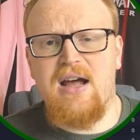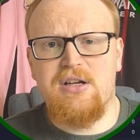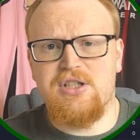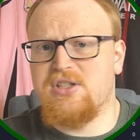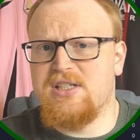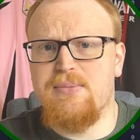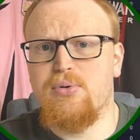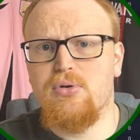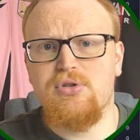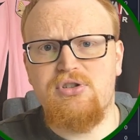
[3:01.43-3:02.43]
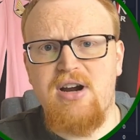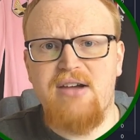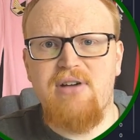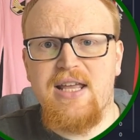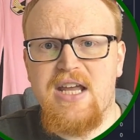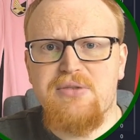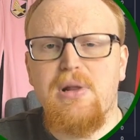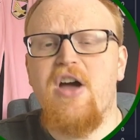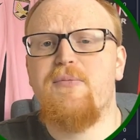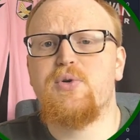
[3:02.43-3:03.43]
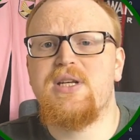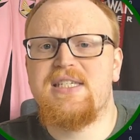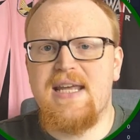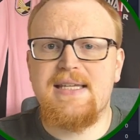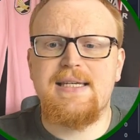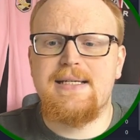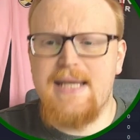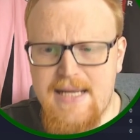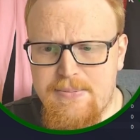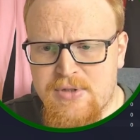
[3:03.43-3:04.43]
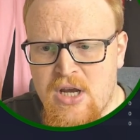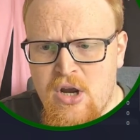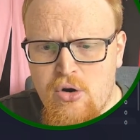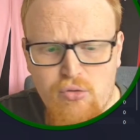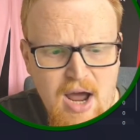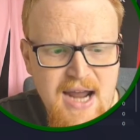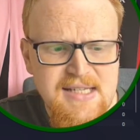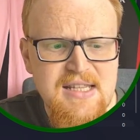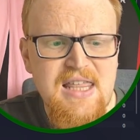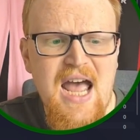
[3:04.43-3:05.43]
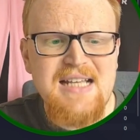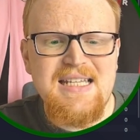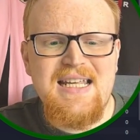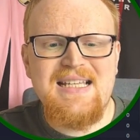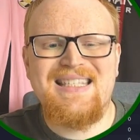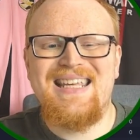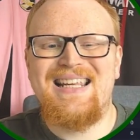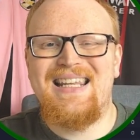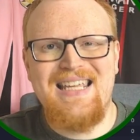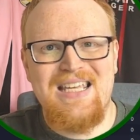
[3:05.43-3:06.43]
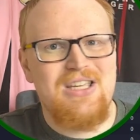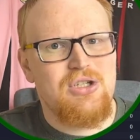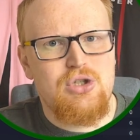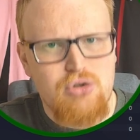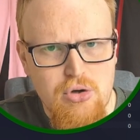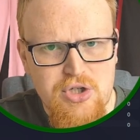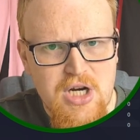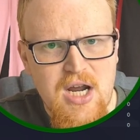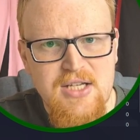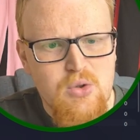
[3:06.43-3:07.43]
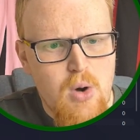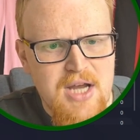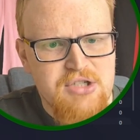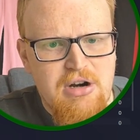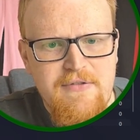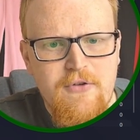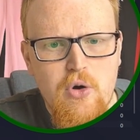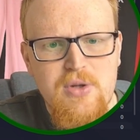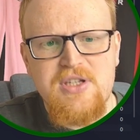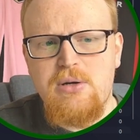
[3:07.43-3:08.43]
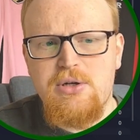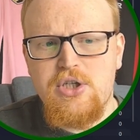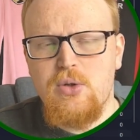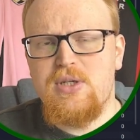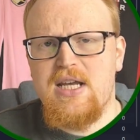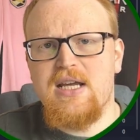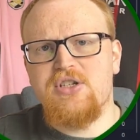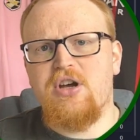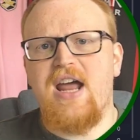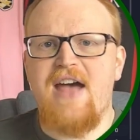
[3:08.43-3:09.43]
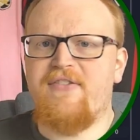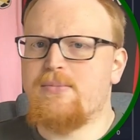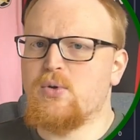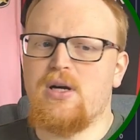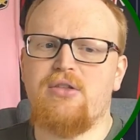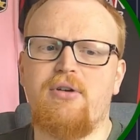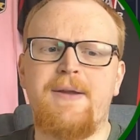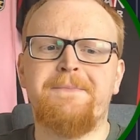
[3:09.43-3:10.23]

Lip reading: It's just a simple, straight relegation playoff between 6 teams. Right, that is the league structure. It's quite straightforward. There's only 2 tiers on FM23.